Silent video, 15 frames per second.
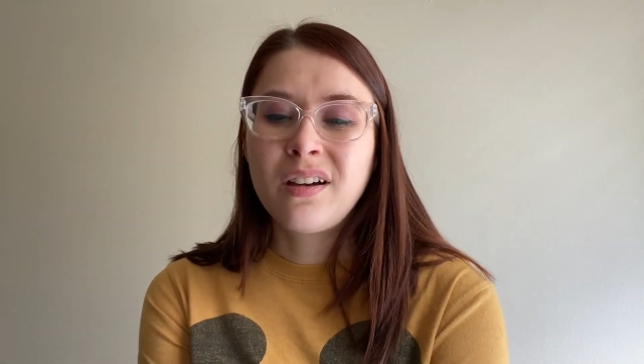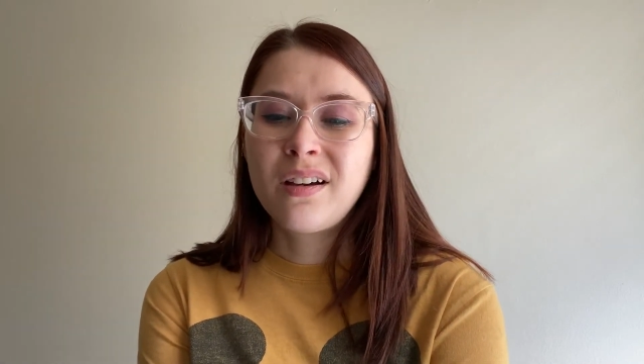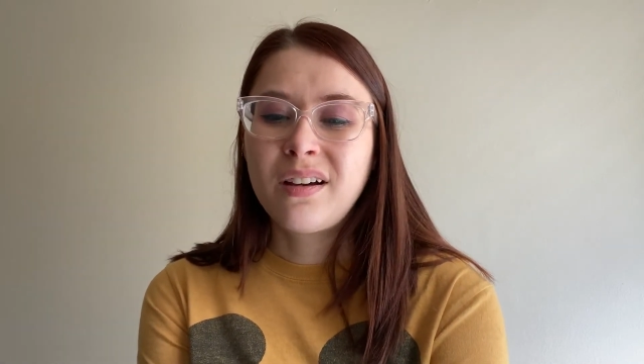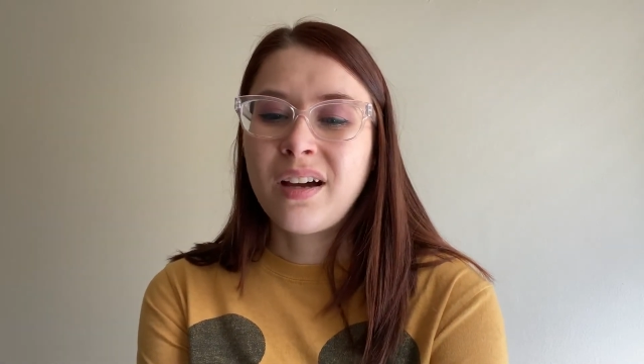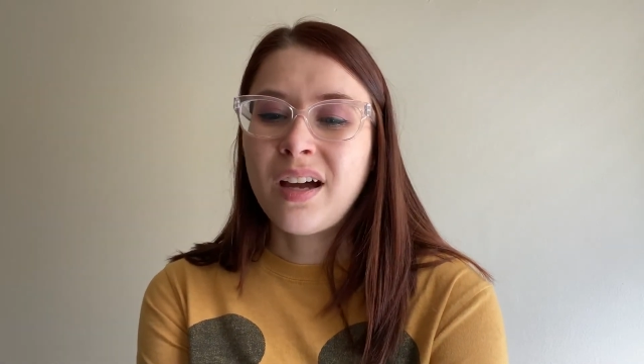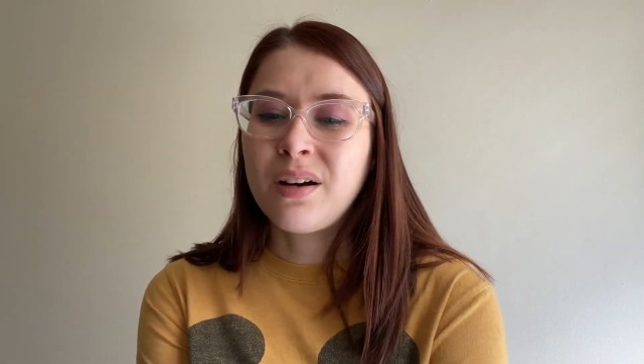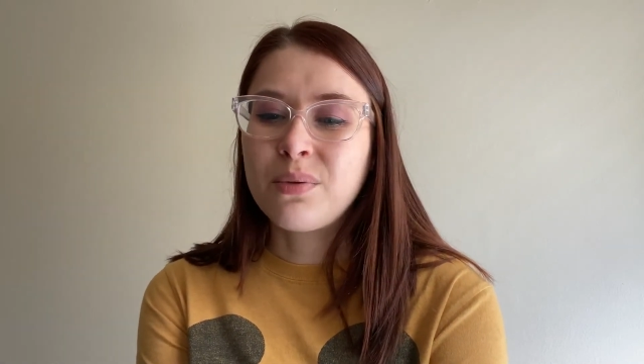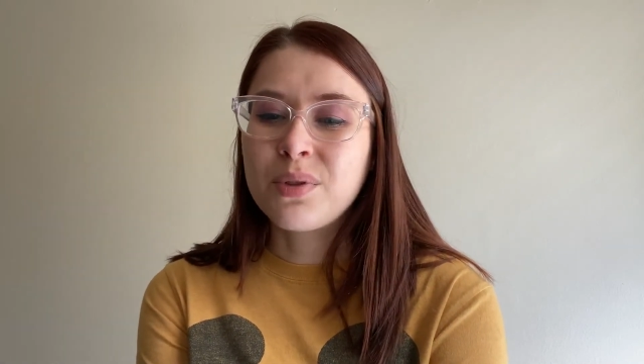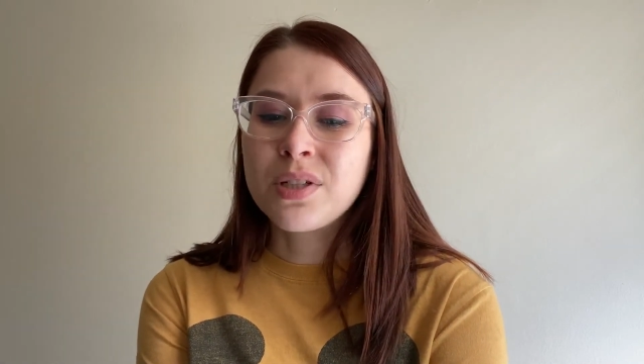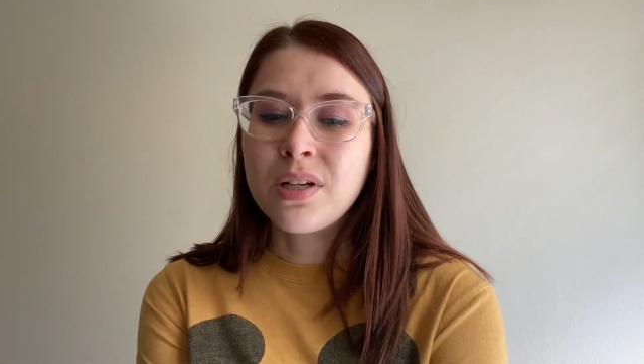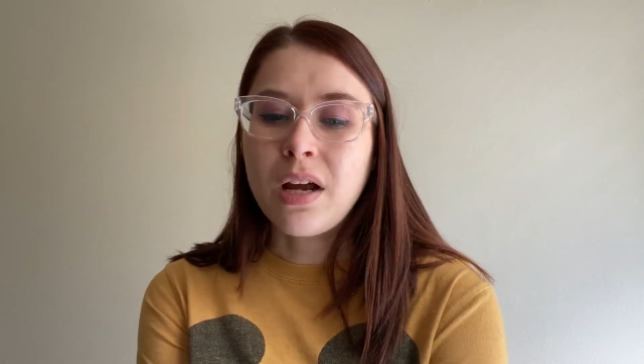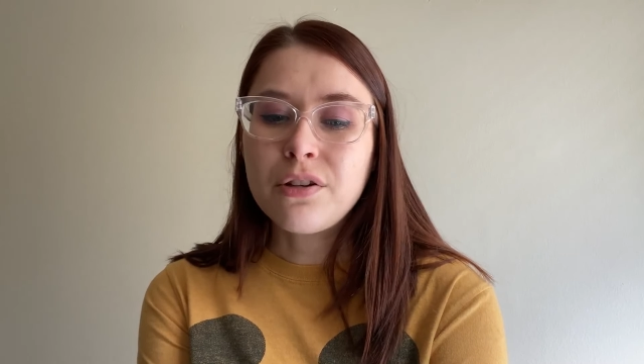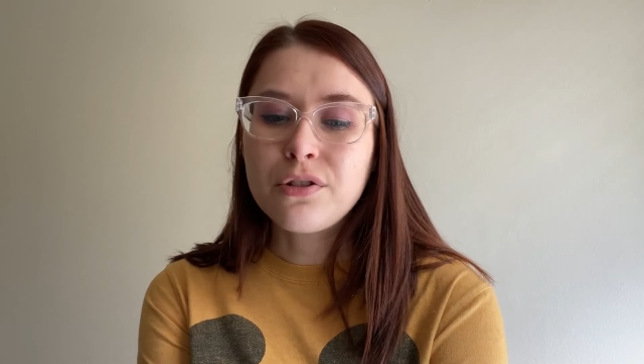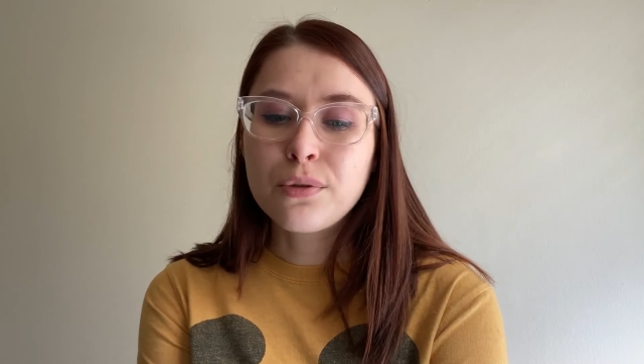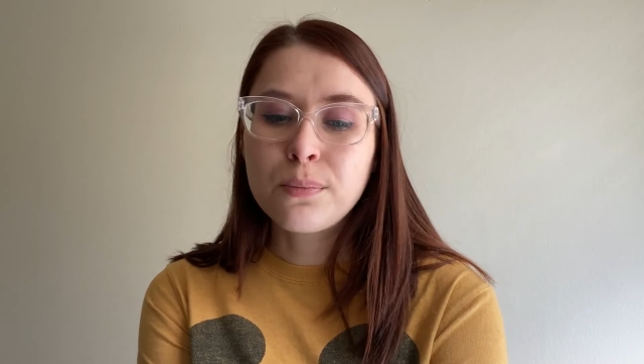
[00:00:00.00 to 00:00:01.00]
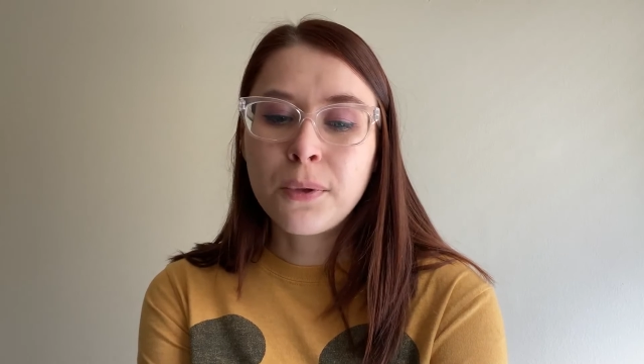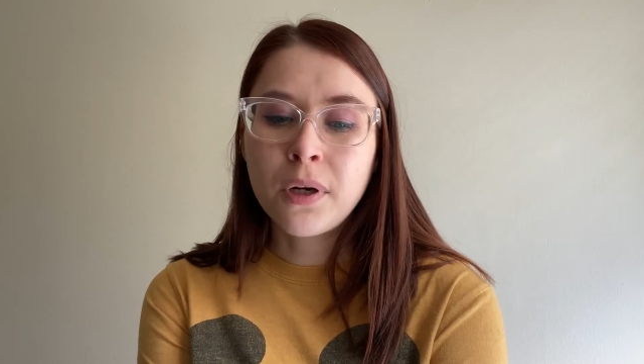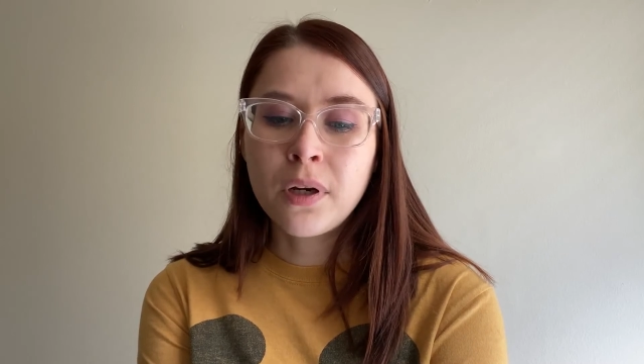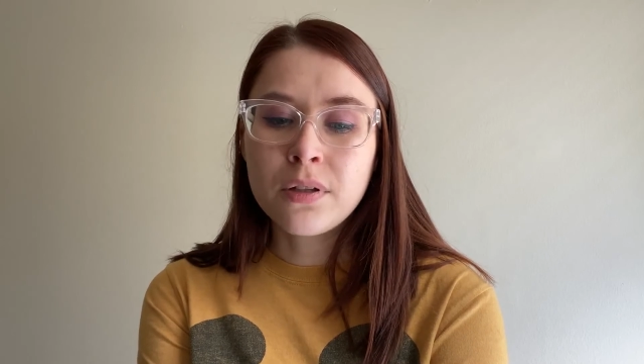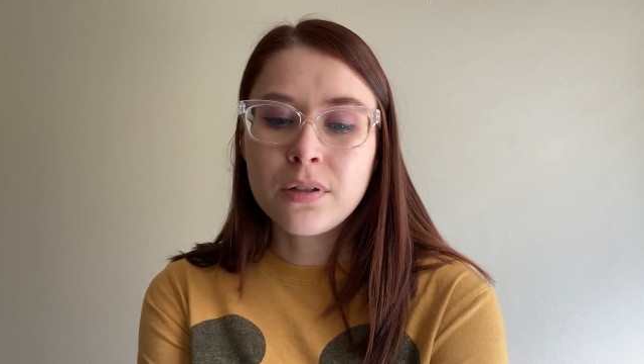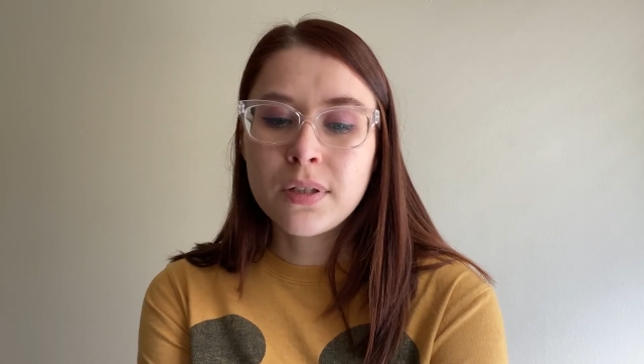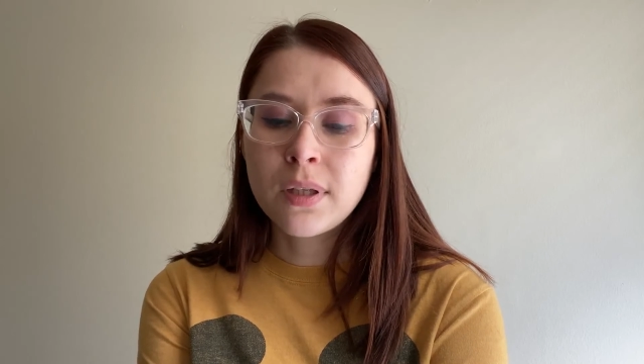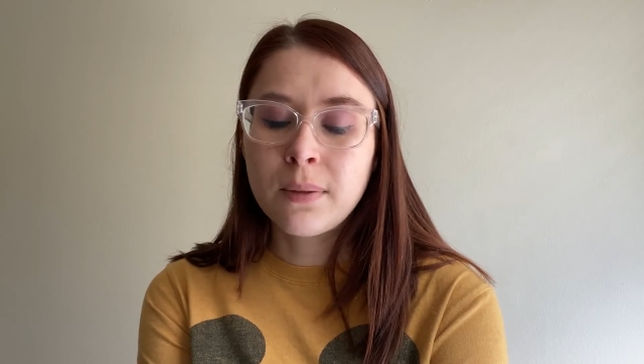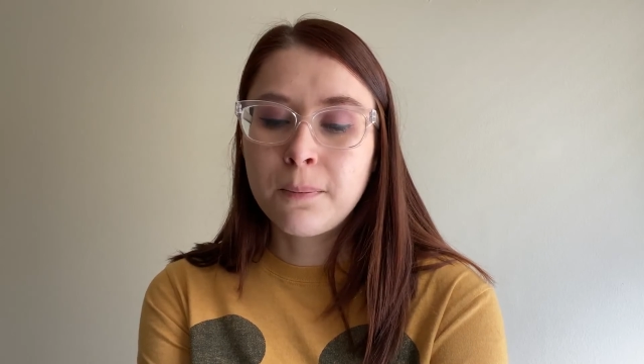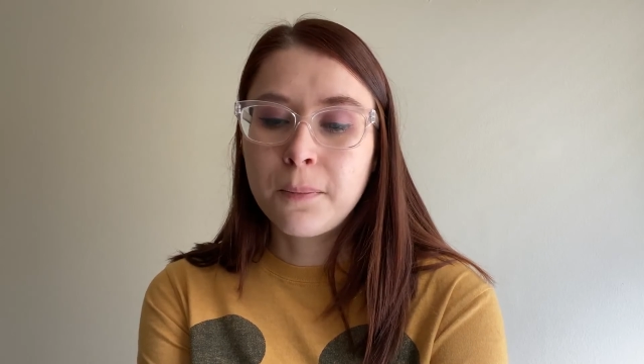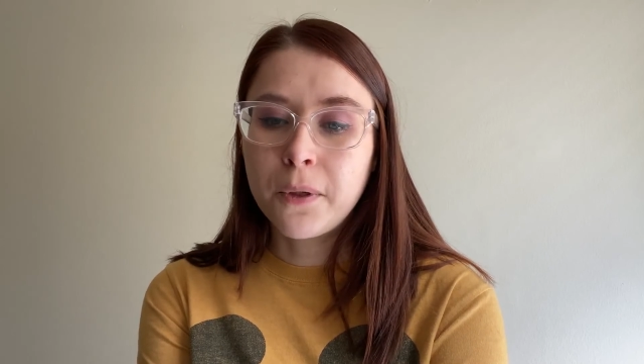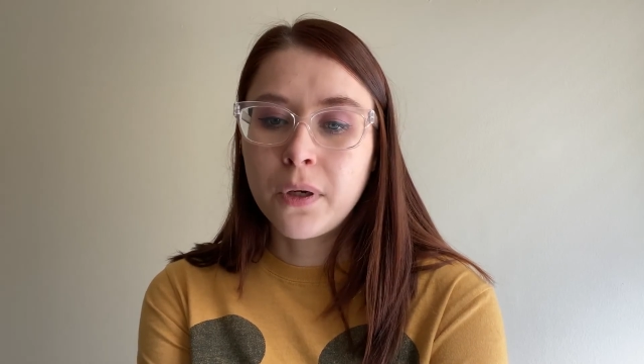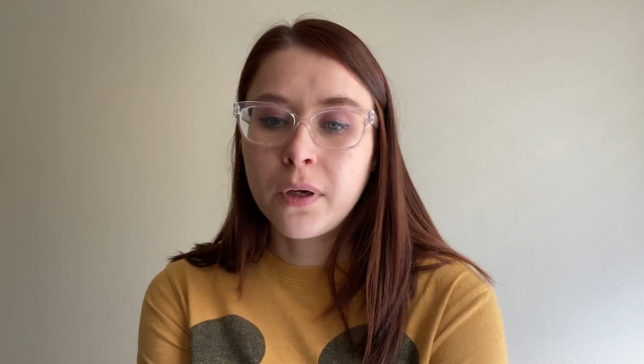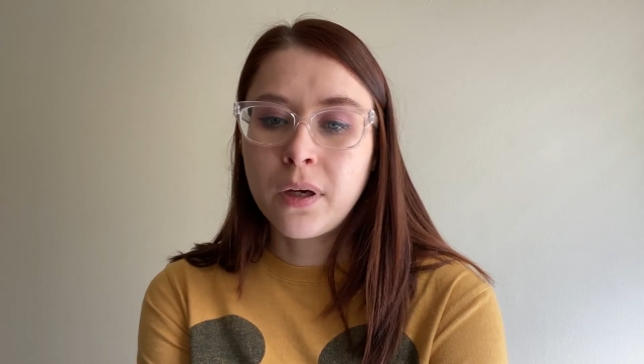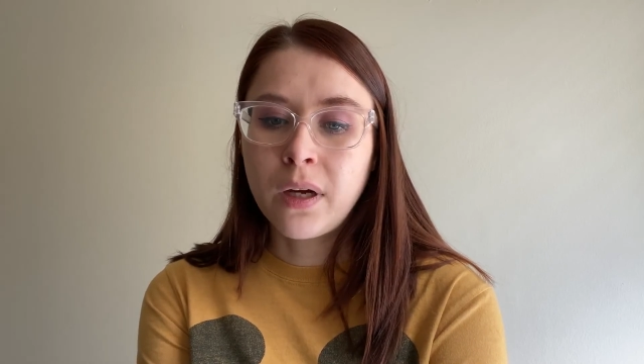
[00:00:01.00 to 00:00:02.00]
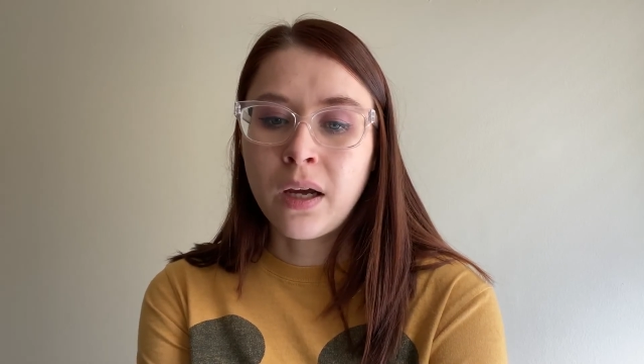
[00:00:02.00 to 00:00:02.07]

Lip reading: kind of was not super into the book.